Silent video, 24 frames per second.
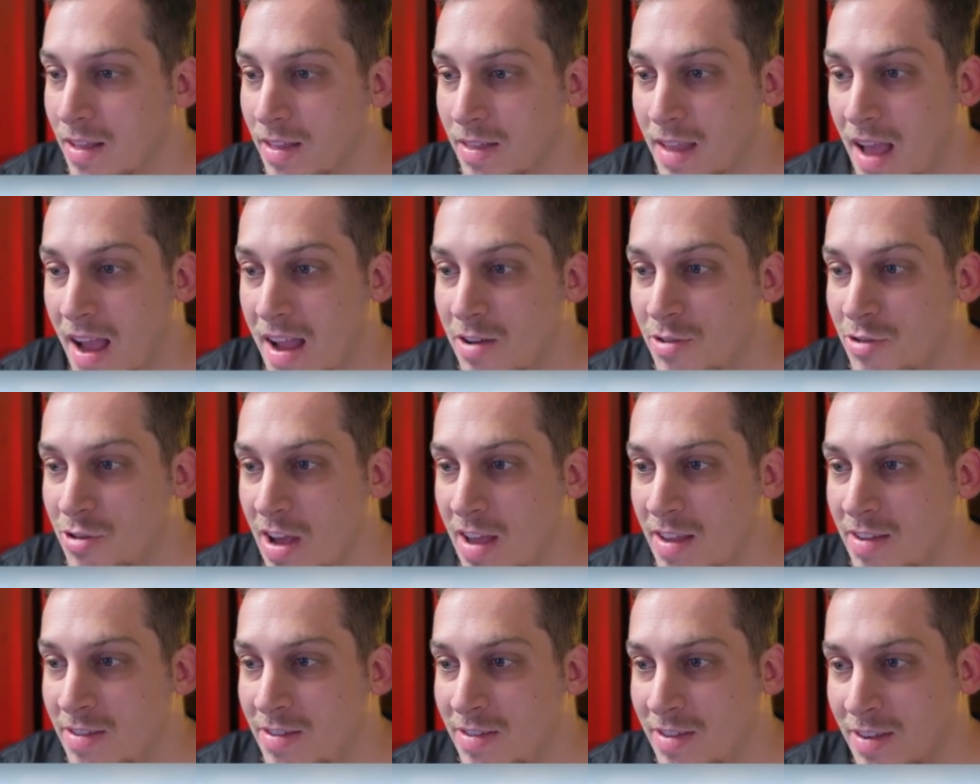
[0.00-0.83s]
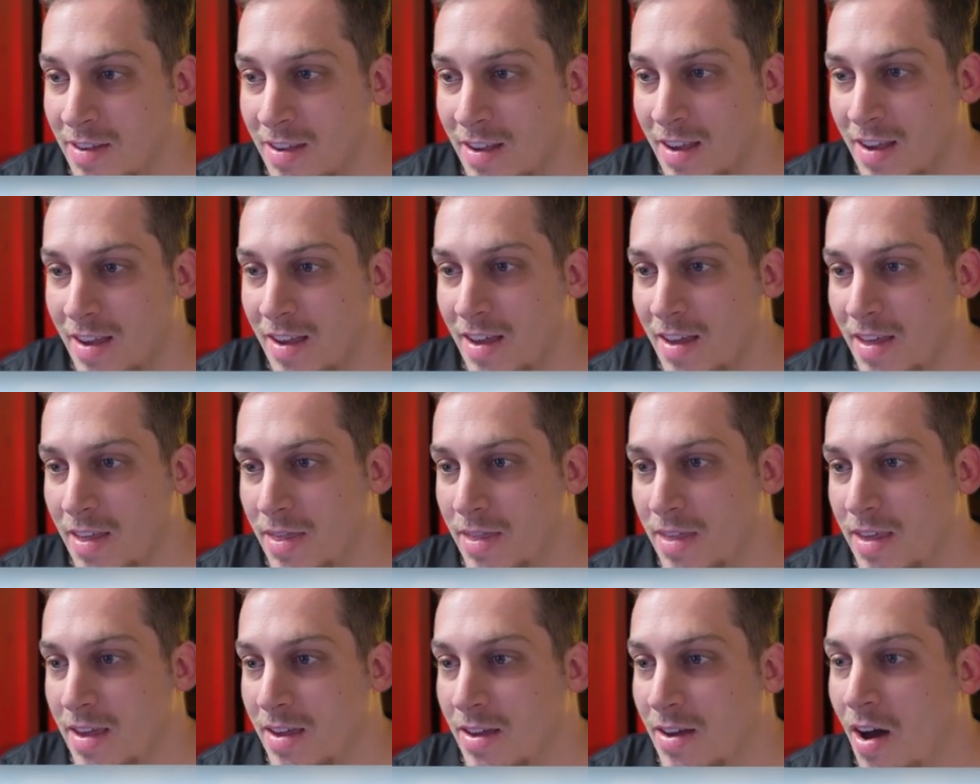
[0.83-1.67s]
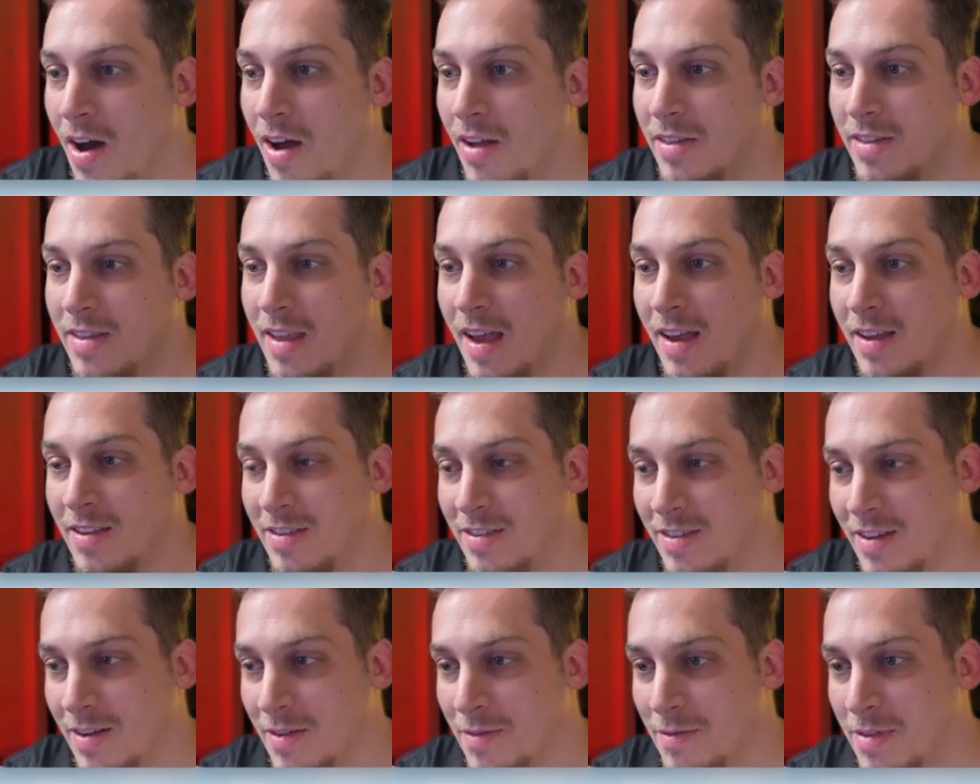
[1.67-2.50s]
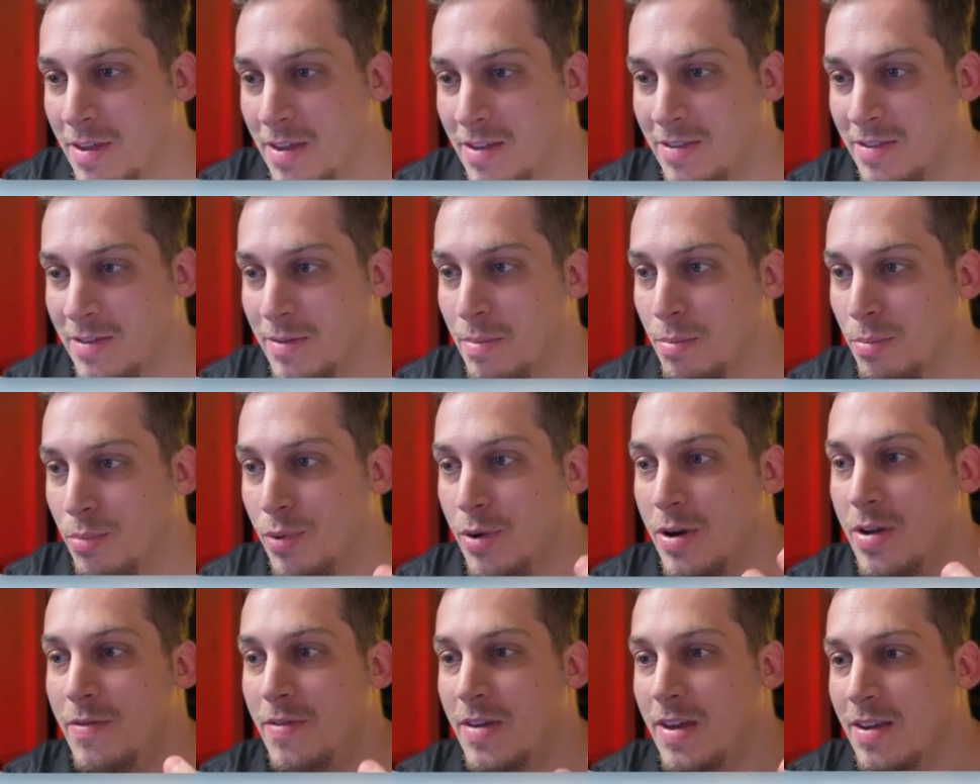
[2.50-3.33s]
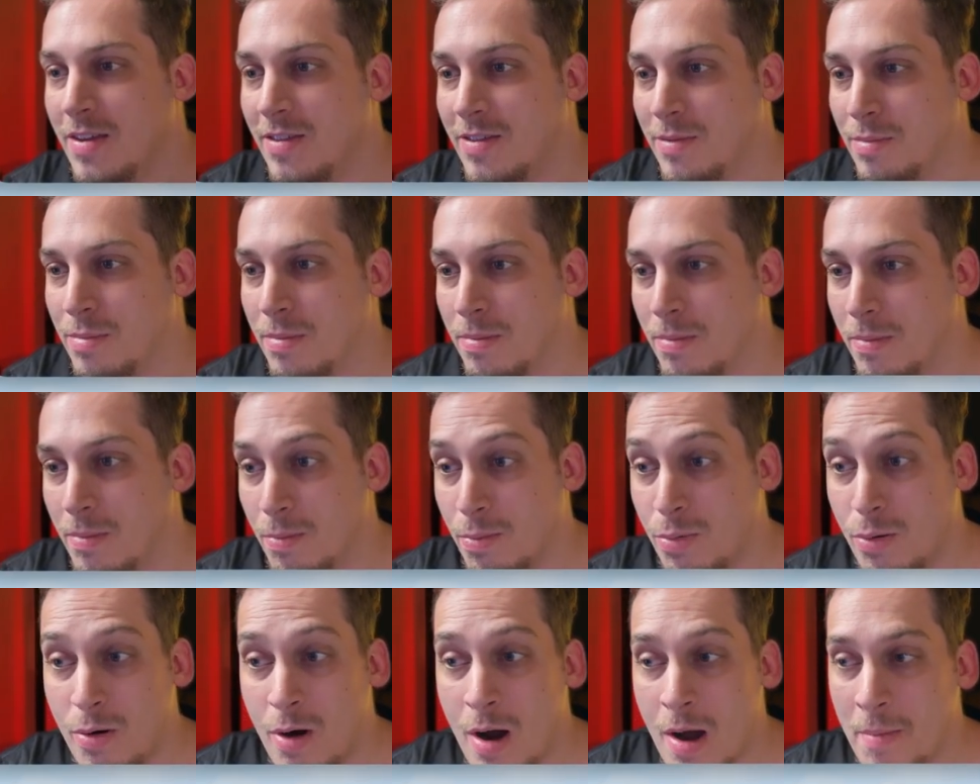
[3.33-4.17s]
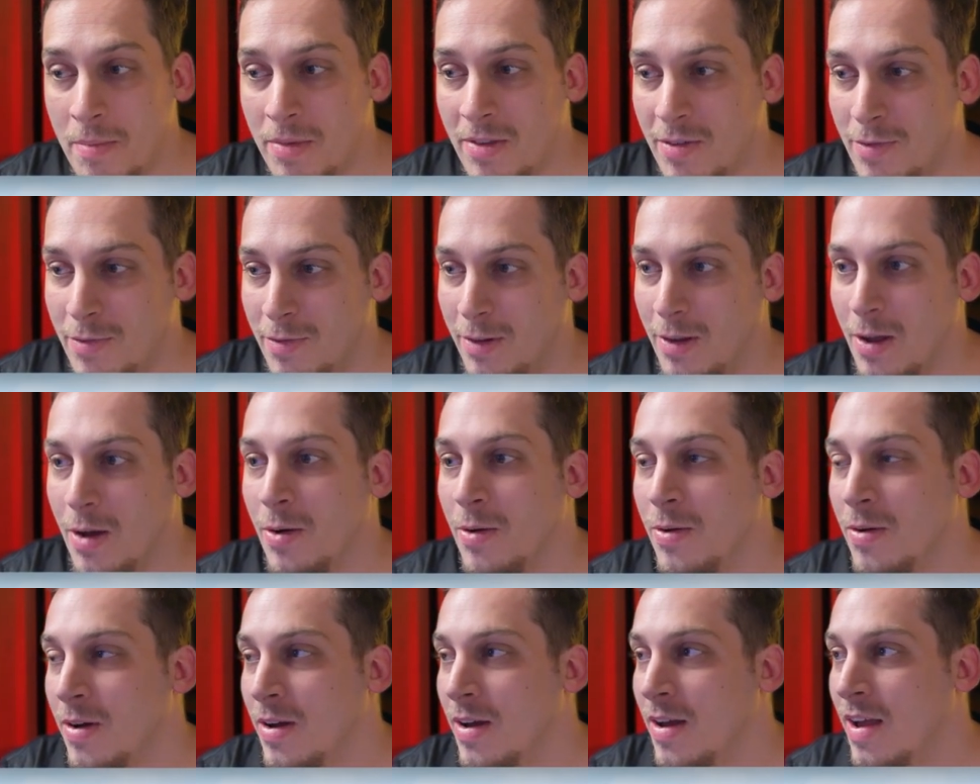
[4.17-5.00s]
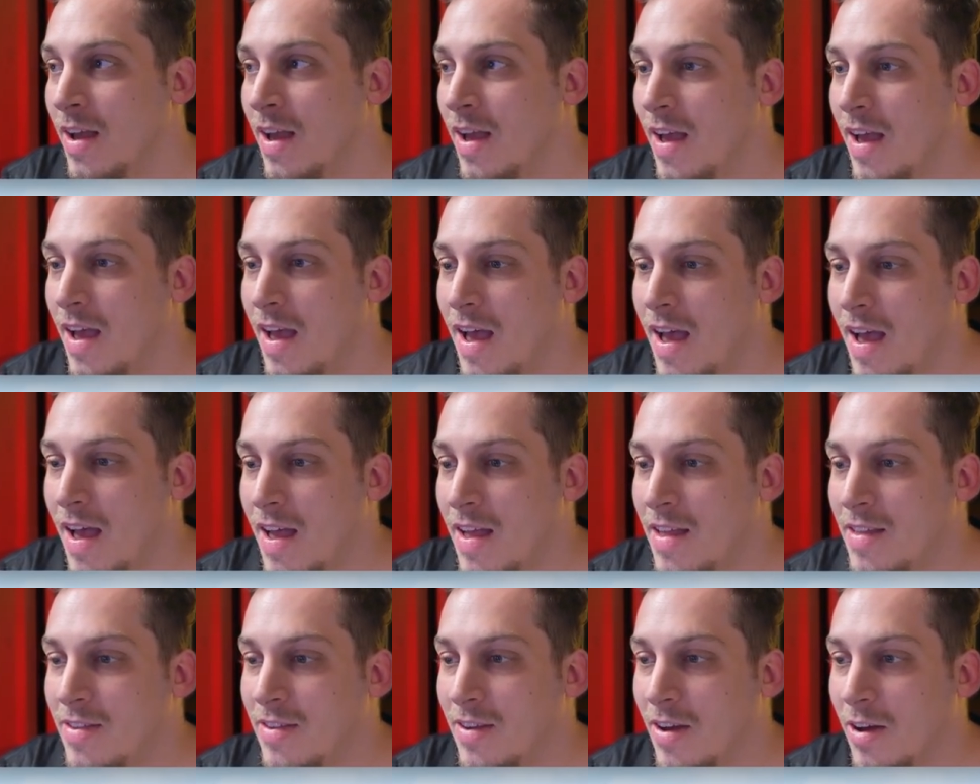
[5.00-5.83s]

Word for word: digests the context of this previous prompt flow and